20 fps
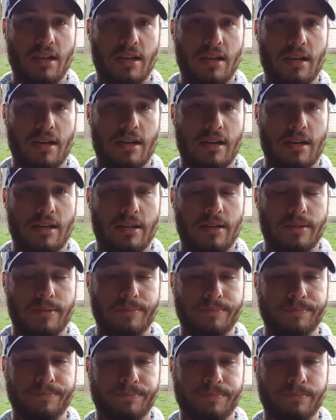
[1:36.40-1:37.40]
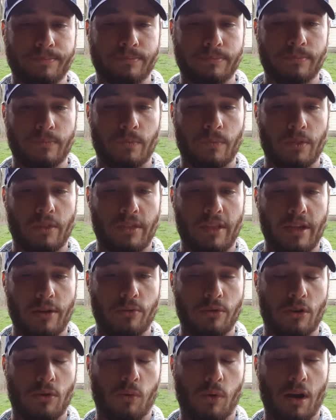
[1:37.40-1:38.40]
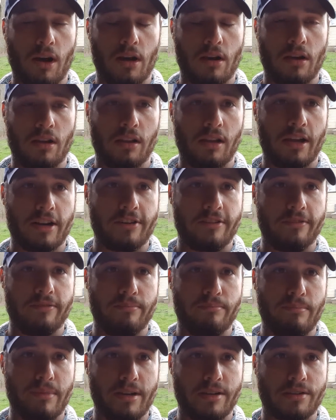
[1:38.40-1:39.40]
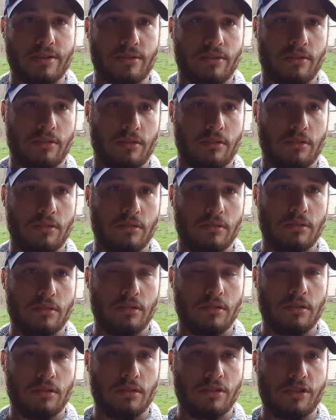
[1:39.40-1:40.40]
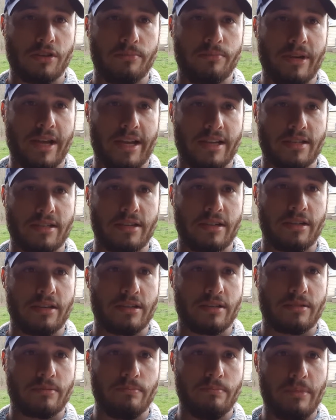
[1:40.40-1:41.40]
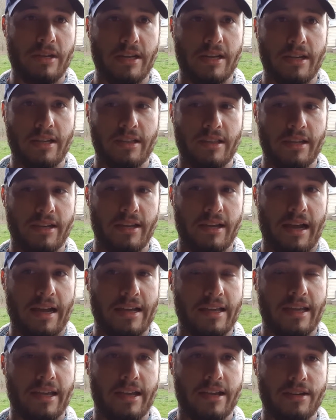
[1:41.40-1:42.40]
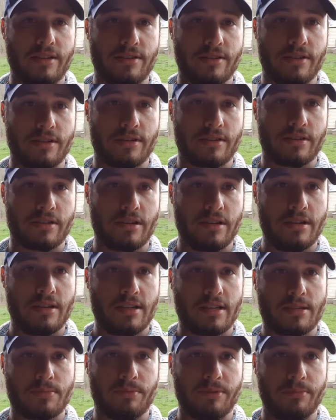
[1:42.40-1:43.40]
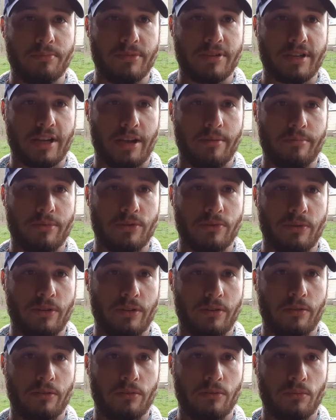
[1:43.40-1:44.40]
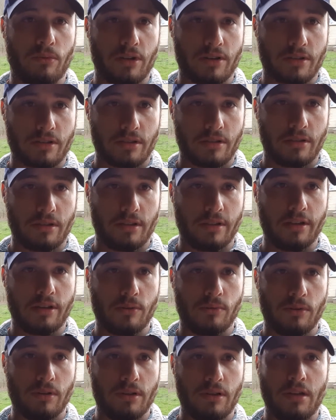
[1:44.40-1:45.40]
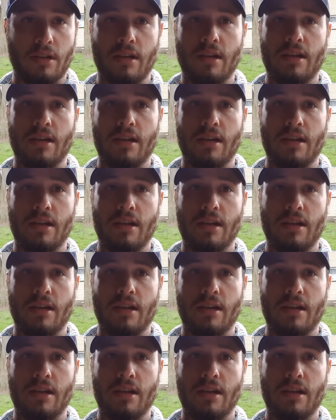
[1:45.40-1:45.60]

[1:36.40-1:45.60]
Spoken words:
um, they require a lot of mental gymnastics, meaning that I can't just split my time between watching the little one